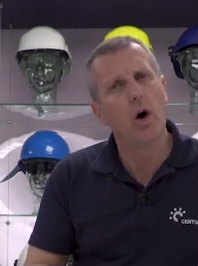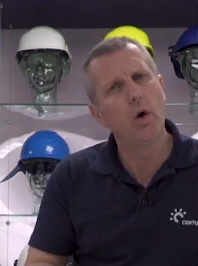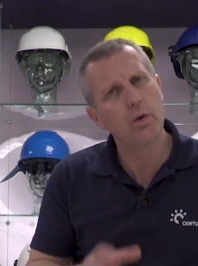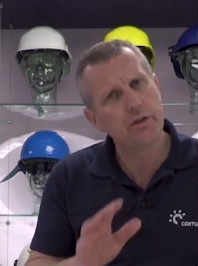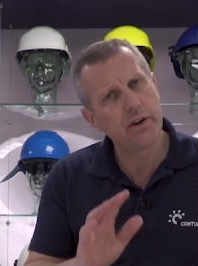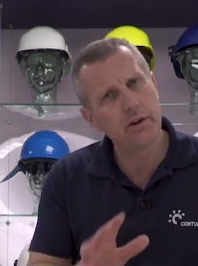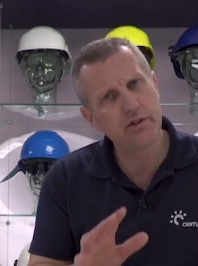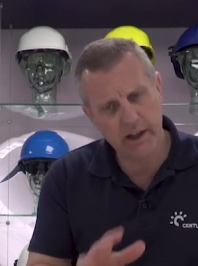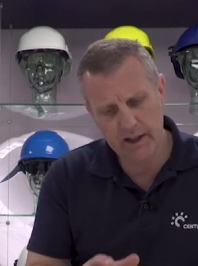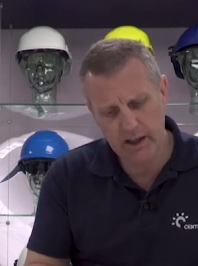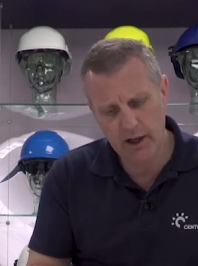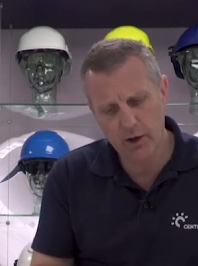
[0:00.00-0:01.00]
Also
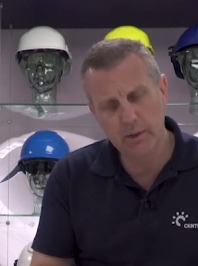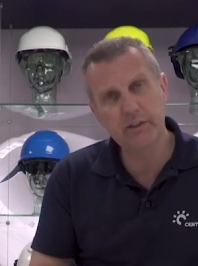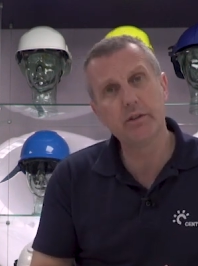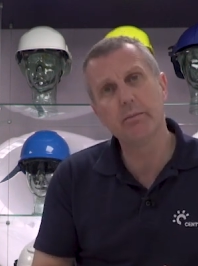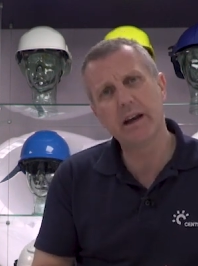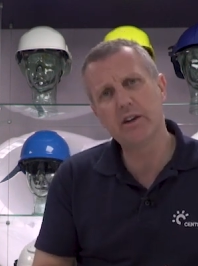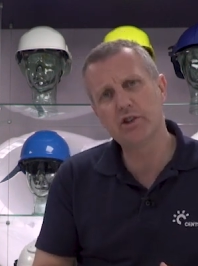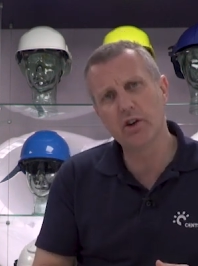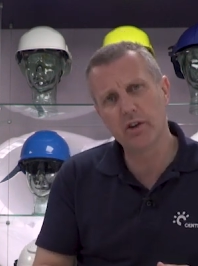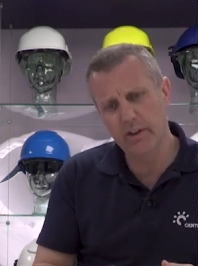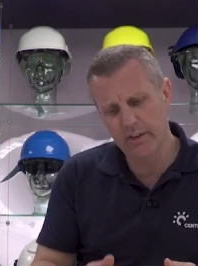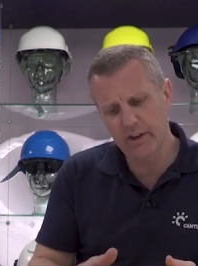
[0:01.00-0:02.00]
check your helmet to make
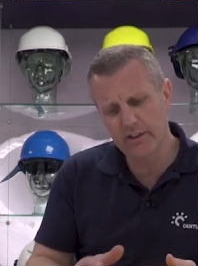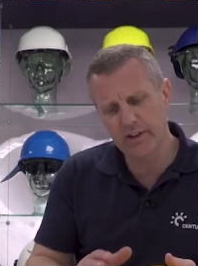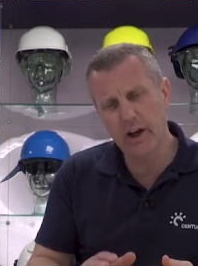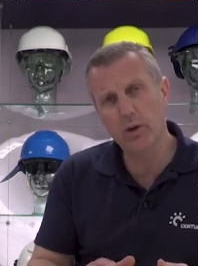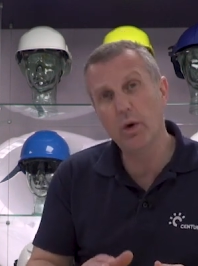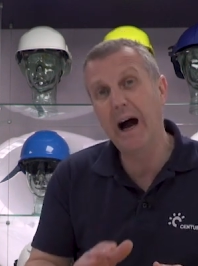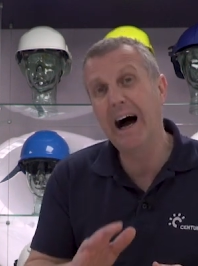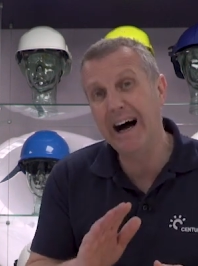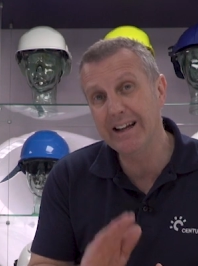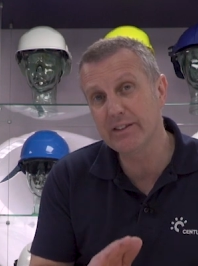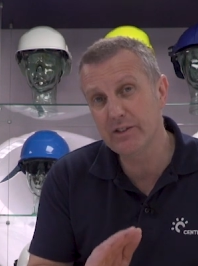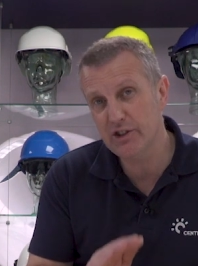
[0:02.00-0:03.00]
sure that there's no
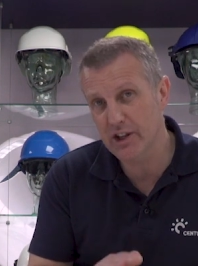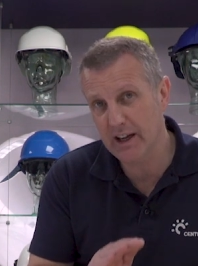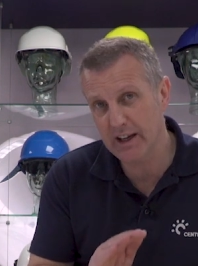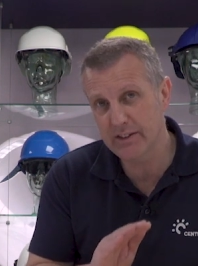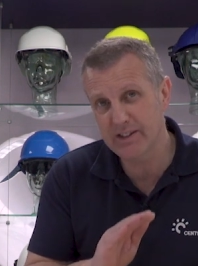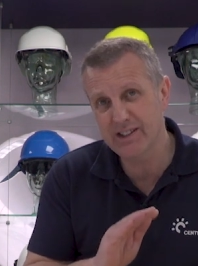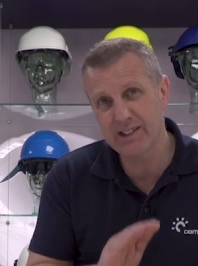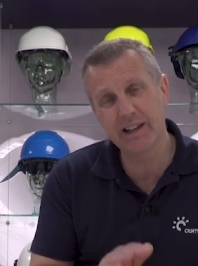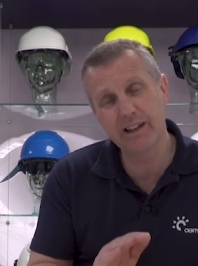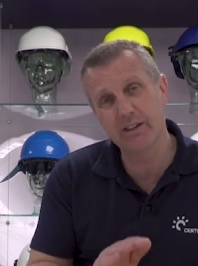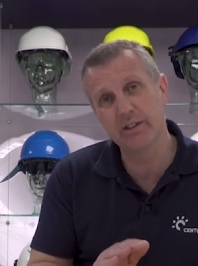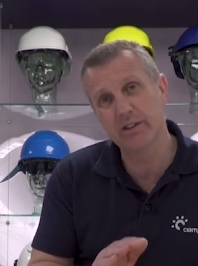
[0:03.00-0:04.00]
unchecked
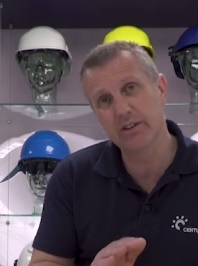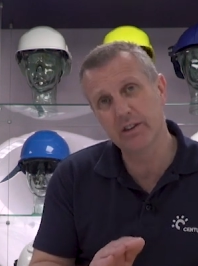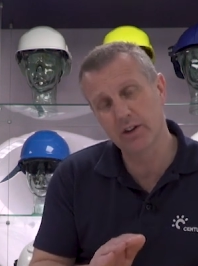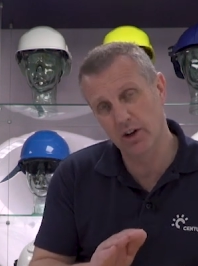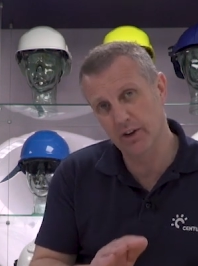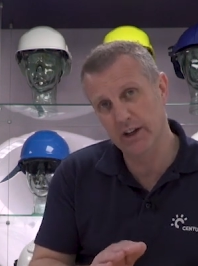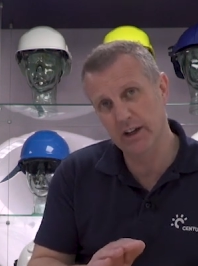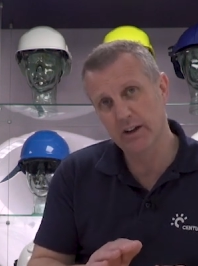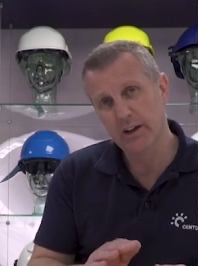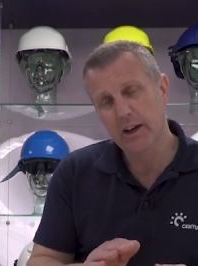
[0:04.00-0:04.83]
stickers on it.